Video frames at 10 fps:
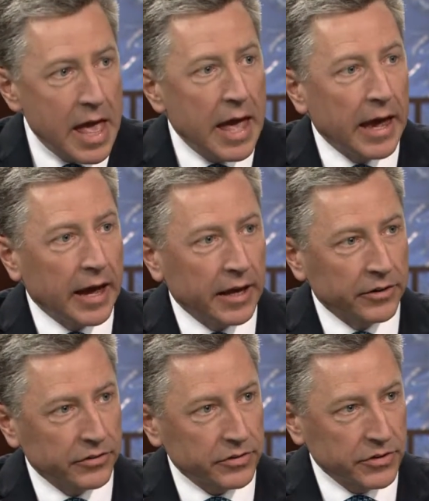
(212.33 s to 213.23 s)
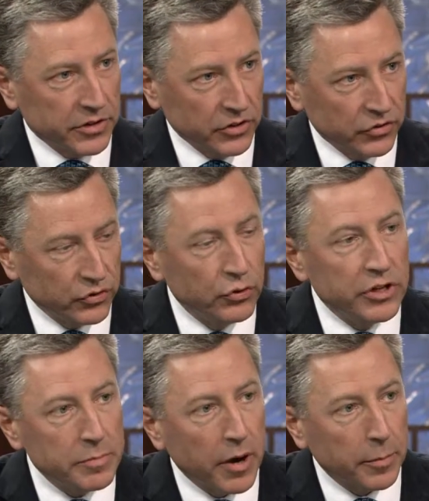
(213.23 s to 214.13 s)
And the
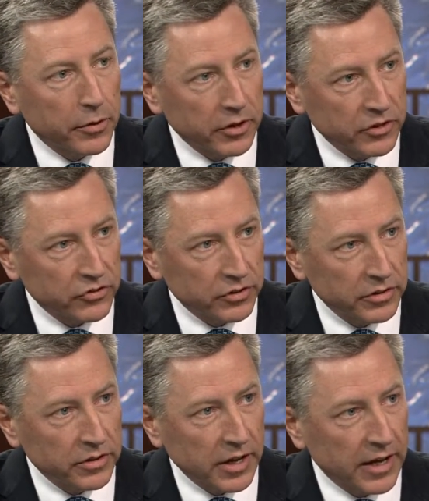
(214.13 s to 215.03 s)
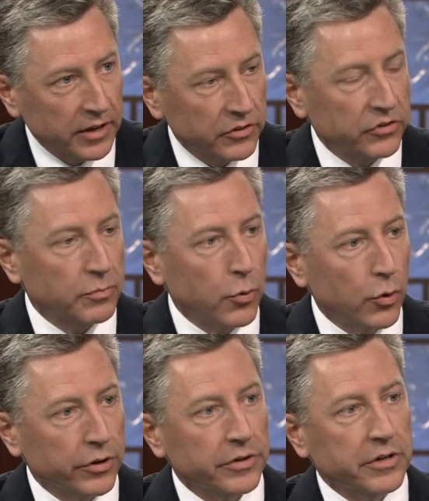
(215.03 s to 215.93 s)
Sunni population has
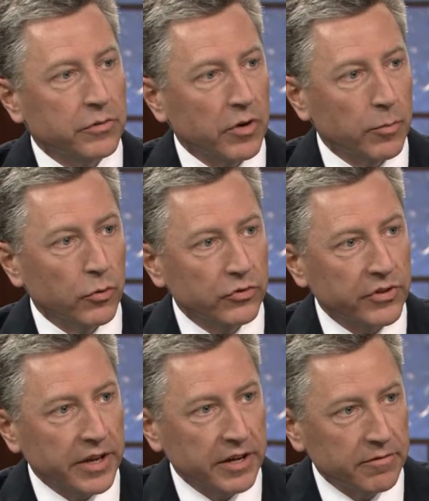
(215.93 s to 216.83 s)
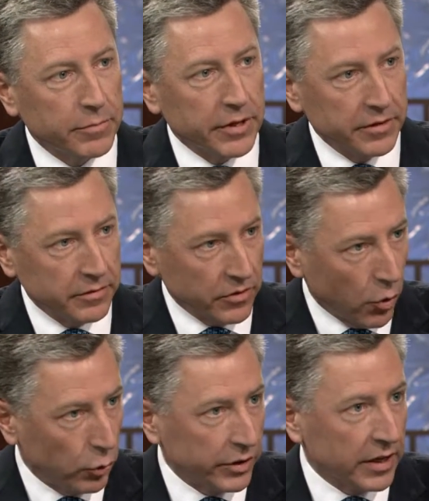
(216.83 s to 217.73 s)
supported the rebels that have been
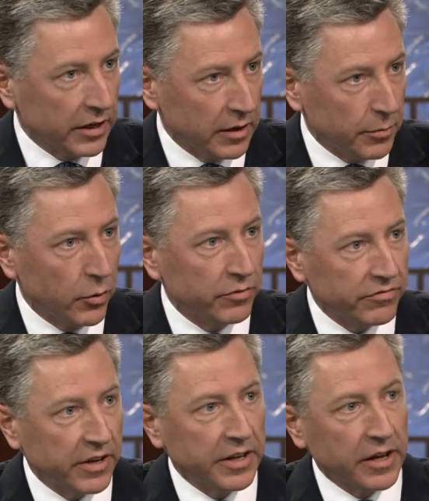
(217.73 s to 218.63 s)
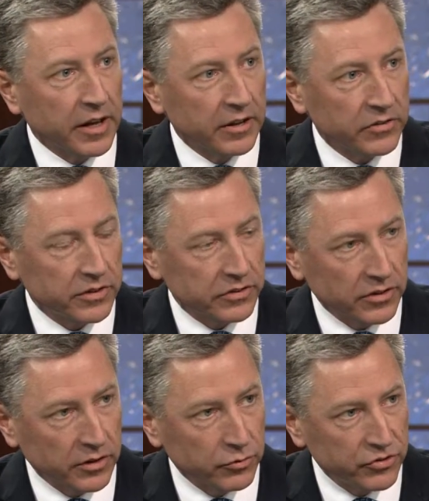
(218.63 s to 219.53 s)
holding Aleppo and fighting against the
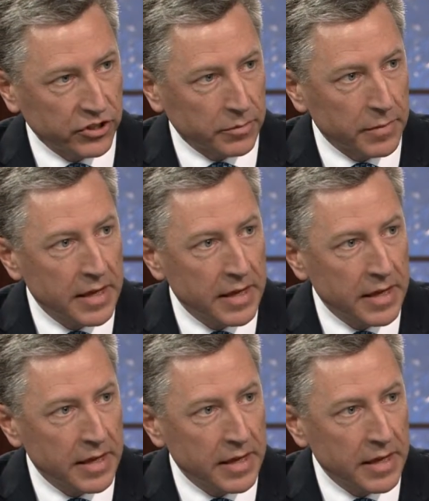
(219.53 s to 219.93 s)
Assad regime.